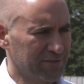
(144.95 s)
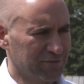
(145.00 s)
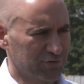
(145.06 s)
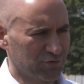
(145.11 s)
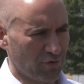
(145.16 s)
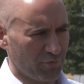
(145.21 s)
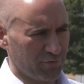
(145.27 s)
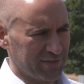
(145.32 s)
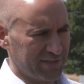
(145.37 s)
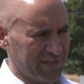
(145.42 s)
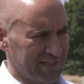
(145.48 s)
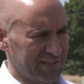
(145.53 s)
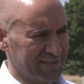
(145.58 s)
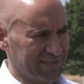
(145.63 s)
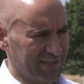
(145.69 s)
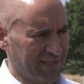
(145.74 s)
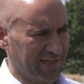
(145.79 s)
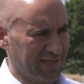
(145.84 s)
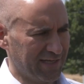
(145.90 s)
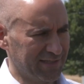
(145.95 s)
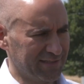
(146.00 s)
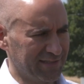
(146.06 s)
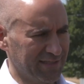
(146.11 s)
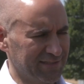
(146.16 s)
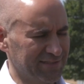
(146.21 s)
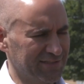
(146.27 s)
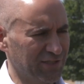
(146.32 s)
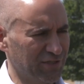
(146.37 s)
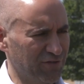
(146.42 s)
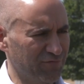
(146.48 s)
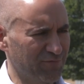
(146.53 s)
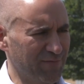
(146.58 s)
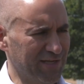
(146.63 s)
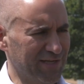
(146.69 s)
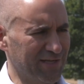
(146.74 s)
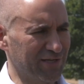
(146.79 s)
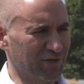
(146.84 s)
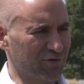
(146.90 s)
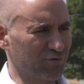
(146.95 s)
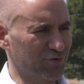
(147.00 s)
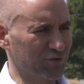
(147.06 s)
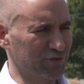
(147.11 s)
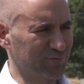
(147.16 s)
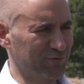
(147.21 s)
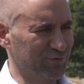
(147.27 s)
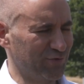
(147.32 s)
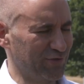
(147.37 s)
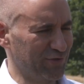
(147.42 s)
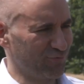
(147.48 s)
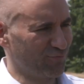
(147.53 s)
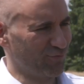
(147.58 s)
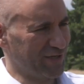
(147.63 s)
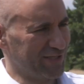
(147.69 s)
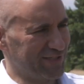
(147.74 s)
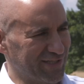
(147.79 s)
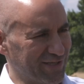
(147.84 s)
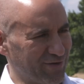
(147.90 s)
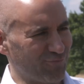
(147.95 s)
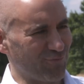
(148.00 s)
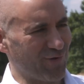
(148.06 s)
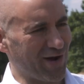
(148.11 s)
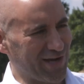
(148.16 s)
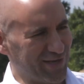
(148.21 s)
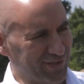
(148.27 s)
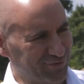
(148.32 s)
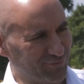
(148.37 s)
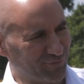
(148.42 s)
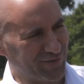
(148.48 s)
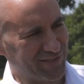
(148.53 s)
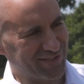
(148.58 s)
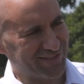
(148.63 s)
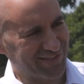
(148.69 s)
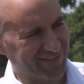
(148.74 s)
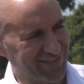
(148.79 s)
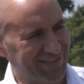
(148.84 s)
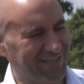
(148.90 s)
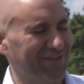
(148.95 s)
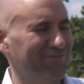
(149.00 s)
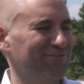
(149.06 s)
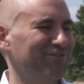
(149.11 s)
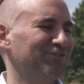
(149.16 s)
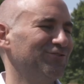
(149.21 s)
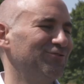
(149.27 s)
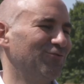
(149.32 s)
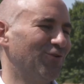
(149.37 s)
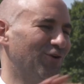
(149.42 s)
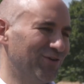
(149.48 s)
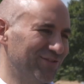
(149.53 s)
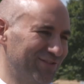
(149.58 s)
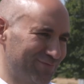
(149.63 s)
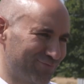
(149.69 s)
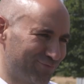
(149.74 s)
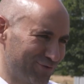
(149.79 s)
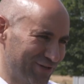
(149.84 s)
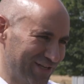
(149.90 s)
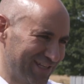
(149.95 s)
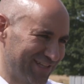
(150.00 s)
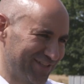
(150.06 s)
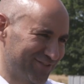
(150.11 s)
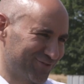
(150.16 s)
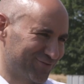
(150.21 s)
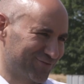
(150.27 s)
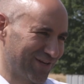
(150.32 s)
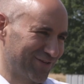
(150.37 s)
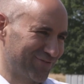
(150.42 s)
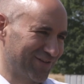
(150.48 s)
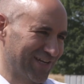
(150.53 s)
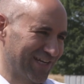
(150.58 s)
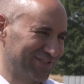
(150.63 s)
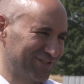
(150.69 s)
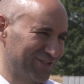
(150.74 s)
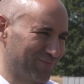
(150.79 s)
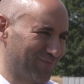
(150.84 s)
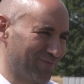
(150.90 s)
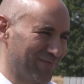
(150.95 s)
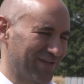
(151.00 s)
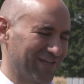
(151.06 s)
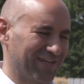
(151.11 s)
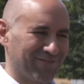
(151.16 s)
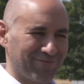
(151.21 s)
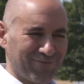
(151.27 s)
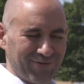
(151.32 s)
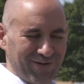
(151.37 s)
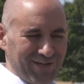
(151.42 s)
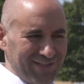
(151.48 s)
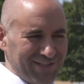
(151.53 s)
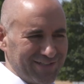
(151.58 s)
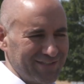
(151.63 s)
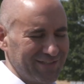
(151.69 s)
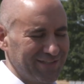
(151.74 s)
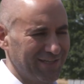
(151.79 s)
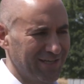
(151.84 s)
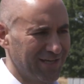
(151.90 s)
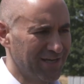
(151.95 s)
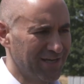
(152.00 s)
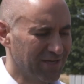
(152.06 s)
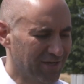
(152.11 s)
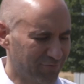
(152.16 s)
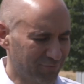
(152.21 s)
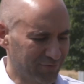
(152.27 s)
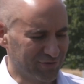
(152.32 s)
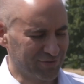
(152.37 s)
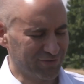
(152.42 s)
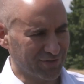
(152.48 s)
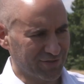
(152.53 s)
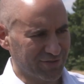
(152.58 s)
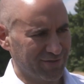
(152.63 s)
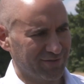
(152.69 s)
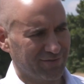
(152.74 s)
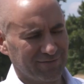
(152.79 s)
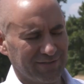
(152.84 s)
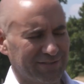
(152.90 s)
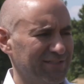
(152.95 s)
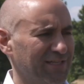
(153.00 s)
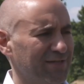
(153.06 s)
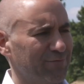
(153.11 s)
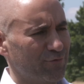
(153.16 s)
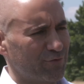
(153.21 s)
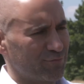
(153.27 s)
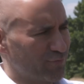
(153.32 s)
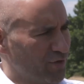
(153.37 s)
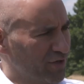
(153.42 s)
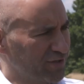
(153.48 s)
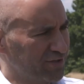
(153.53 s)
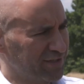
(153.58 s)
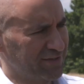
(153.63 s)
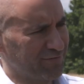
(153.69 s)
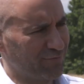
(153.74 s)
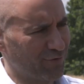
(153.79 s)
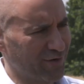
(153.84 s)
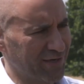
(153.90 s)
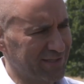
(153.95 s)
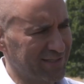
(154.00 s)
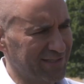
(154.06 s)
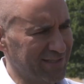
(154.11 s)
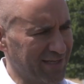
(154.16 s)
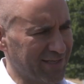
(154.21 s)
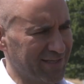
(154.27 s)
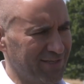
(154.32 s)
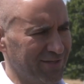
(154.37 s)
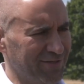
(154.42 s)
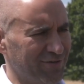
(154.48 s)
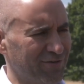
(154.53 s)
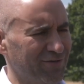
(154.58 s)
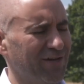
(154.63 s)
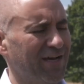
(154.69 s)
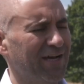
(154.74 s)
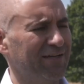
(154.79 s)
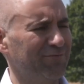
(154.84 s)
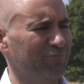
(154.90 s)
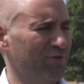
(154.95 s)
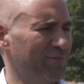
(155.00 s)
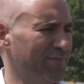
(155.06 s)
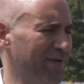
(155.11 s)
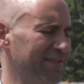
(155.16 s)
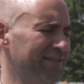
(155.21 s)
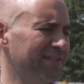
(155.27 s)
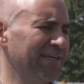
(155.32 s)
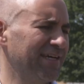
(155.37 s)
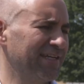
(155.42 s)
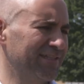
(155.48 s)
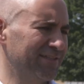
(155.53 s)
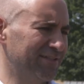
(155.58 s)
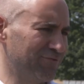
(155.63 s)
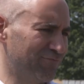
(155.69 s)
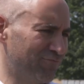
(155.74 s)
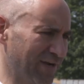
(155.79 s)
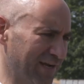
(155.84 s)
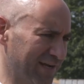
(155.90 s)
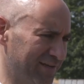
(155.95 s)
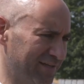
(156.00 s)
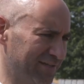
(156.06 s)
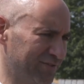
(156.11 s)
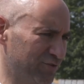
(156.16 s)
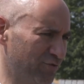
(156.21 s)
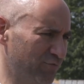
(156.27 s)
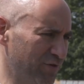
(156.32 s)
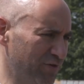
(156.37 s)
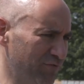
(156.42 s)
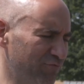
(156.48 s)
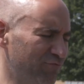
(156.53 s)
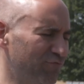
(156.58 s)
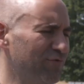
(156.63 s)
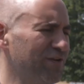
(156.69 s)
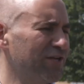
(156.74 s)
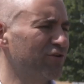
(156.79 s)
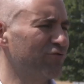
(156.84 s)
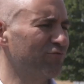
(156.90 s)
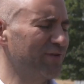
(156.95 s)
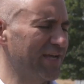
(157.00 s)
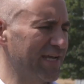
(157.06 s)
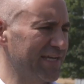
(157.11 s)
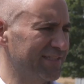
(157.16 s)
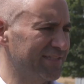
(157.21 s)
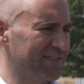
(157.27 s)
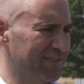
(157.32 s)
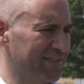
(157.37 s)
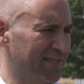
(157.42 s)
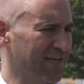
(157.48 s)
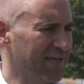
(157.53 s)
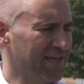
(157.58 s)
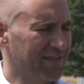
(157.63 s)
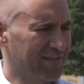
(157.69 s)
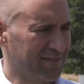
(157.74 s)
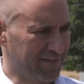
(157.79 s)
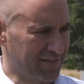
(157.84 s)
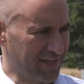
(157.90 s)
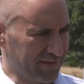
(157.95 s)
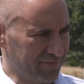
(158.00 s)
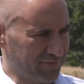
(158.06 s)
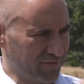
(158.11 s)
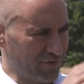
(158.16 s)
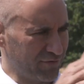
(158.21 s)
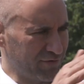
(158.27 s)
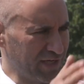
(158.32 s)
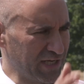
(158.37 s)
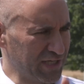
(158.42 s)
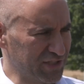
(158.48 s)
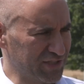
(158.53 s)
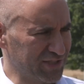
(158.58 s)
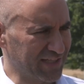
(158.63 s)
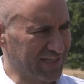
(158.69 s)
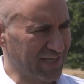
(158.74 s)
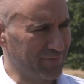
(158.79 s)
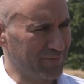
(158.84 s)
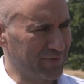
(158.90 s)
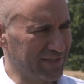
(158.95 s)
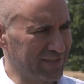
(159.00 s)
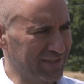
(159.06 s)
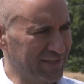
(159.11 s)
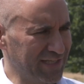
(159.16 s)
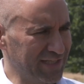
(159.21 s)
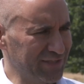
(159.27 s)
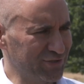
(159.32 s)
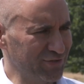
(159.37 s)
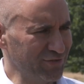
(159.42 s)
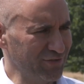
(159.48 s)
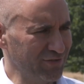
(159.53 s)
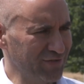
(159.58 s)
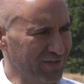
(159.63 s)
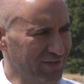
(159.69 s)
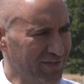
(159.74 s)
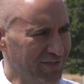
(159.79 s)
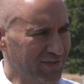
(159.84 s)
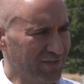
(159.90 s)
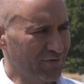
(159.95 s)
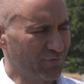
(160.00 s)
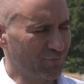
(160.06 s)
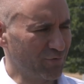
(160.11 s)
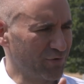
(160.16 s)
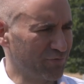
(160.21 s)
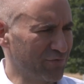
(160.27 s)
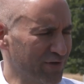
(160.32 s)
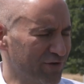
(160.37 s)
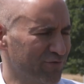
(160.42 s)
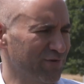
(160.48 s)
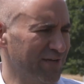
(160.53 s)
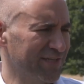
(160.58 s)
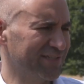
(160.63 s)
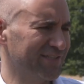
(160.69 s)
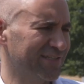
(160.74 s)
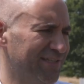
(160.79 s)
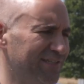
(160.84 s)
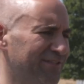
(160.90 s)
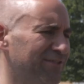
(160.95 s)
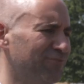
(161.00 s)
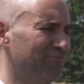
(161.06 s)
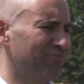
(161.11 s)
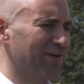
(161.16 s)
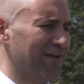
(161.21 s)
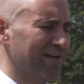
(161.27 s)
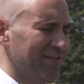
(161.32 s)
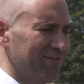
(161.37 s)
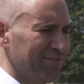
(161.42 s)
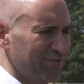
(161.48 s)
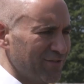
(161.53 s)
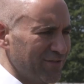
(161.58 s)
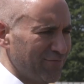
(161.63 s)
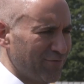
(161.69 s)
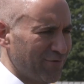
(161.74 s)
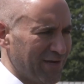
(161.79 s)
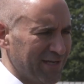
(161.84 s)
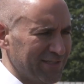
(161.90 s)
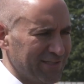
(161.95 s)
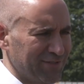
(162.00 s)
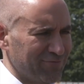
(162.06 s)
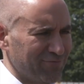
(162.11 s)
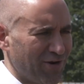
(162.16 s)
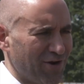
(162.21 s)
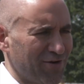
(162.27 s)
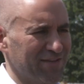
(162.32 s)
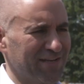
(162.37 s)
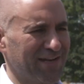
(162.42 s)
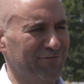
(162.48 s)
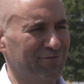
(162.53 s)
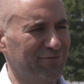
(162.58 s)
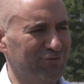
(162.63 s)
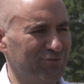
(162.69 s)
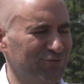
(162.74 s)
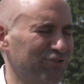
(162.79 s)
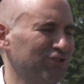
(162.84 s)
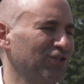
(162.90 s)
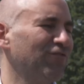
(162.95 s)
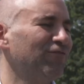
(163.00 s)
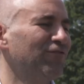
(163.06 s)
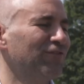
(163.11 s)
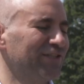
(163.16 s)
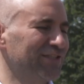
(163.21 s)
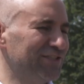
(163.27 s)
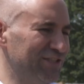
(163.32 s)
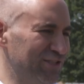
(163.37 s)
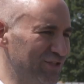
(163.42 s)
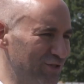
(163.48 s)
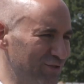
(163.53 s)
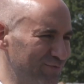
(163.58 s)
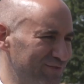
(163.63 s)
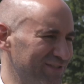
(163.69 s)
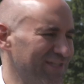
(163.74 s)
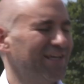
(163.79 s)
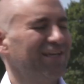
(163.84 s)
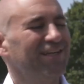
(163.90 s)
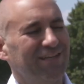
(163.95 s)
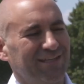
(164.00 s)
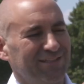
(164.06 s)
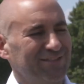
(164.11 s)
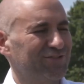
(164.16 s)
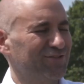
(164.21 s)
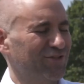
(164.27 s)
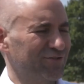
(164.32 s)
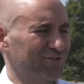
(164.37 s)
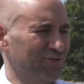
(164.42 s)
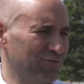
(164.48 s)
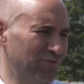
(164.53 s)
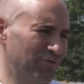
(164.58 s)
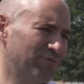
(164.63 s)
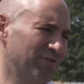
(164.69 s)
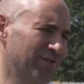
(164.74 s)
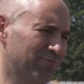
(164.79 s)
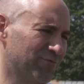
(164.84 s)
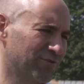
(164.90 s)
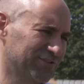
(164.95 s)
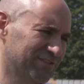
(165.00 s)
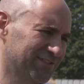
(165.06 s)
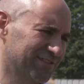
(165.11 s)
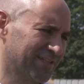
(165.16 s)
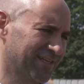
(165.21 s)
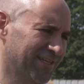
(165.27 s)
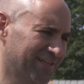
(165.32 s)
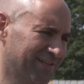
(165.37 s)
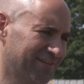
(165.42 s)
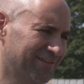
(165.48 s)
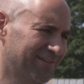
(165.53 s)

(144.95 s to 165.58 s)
So what we did is that instead of making a cross between wheat and a wild wheat and then having to do all the breeding to try to catch up and make a variety, we took, let's say, a more modern day variety like here, and we made the edit directly. So we recreated that variation that happened in nature. We recreated it directly into the variety rather than having to shuffle the genomes and start all over the process again.